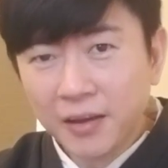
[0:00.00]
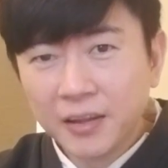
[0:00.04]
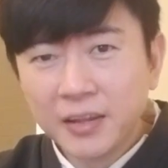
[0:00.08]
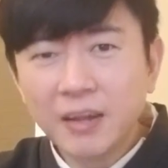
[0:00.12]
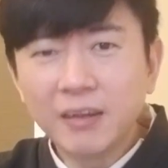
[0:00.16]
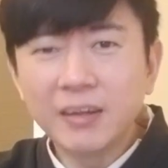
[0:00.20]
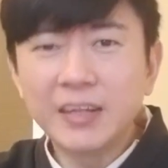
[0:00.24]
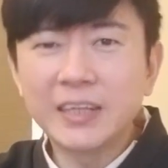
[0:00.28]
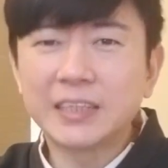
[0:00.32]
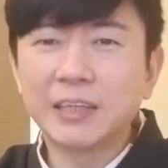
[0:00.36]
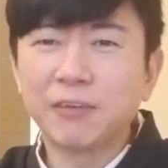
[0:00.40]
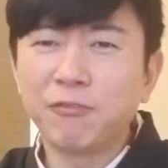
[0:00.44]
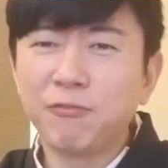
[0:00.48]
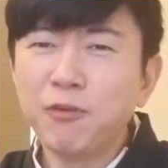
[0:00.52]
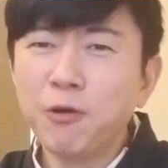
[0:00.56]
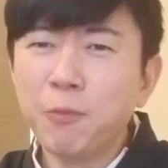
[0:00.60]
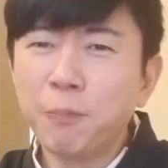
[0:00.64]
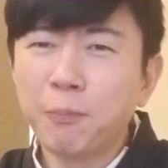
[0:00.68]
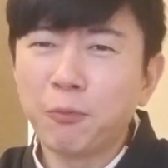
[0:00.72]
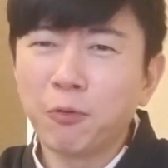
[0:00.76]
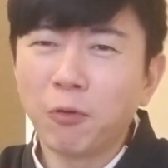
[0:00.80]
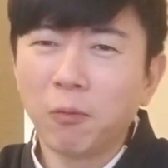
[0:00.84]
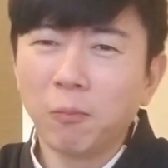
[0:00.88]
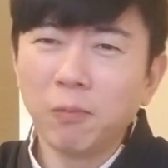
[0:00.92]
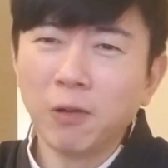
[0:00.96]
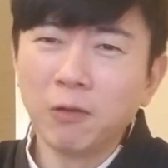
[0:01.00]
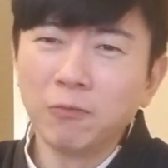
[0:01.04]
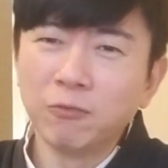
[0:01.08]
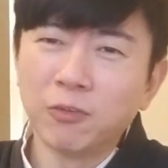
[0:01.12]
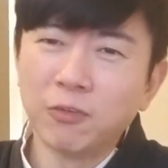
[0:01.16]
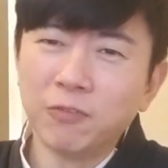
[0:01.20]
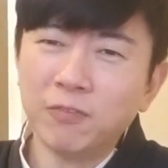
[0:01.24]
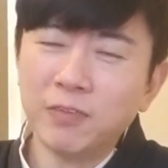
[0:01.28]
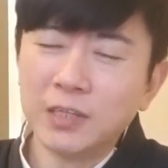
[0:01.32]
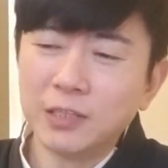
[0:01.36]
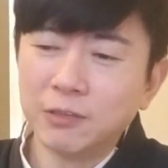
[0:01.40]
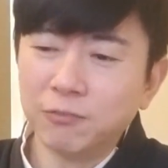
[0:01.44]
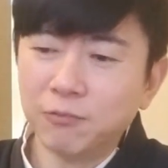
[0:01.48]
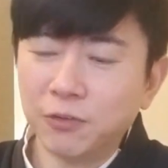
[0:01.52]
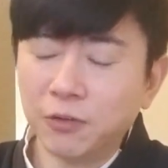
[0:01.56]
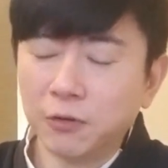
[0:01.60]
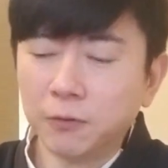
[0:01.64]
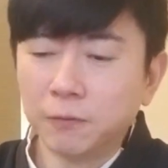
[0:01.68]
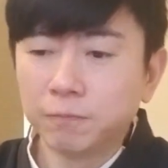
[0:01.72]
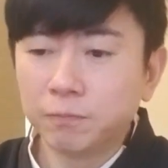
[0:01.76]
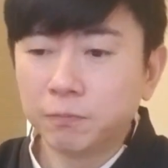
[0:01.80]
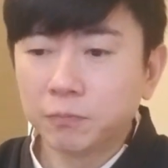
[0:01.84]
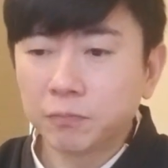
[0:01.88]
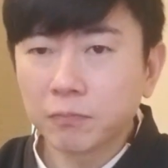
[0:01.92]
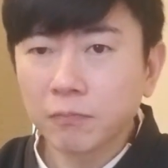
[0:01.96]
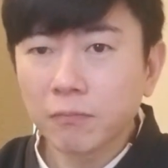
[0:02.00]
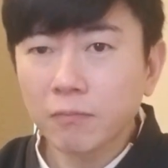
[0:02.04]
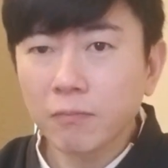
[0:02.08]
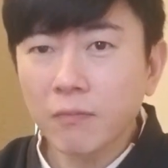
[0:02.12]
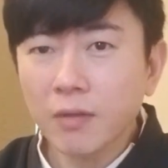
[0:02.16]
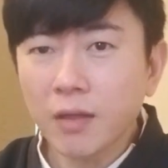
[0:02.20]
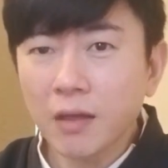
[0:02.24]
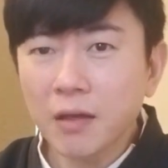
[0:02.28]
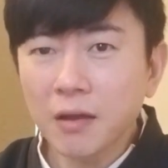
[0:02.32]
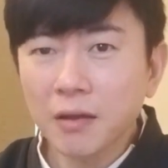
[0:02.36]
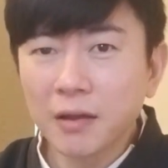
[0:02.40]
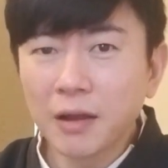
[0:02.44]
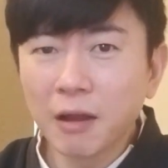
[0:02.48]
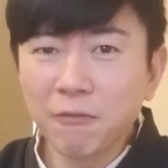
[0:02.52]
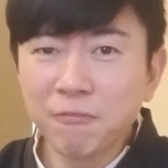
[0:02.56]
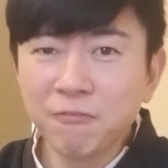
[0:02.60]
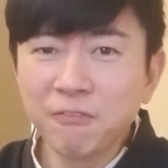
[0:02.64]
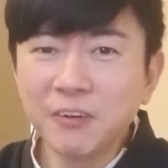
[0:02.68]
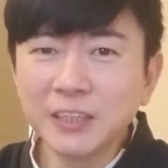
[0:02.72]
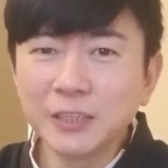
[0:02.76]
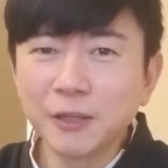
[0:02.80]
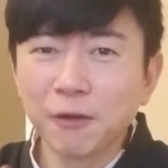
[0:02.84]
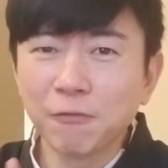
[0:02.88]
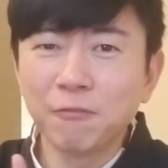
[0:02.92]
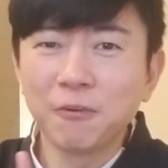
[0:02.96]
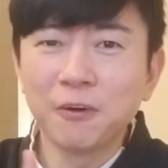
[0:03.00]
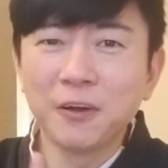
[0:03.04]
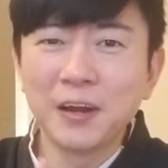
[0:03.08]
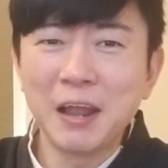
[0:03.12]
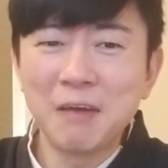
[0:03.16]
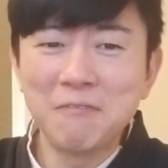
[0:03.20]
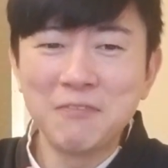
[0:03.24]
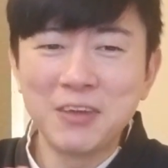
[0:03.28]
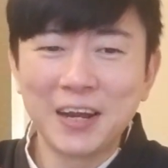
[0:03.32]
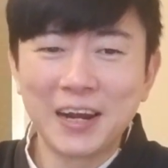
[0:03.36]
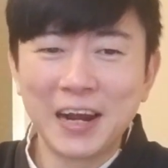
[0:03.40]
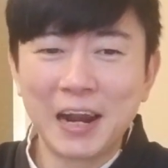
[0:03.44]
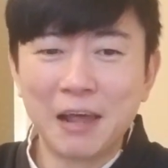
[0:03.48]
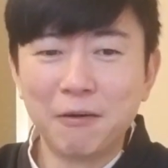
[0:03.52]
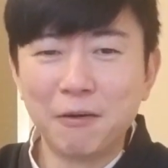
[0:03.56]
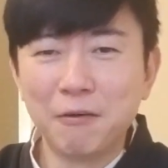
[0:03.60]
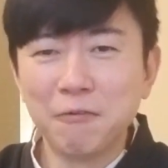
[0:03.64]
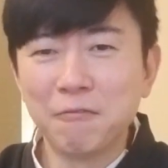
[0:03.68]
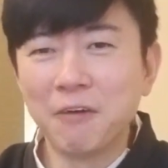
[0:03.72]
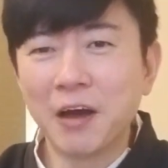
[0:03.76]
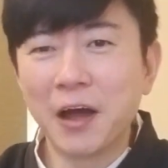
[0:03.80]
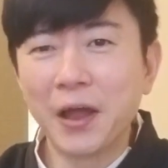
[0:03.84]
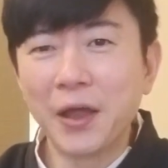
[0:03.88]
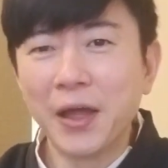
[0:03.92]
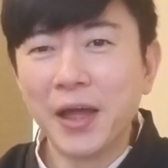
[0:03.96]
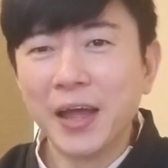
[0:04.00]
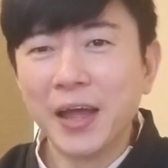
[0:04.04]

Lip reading: Now, there's a few problems with this view. Now, first of all, let me clarify.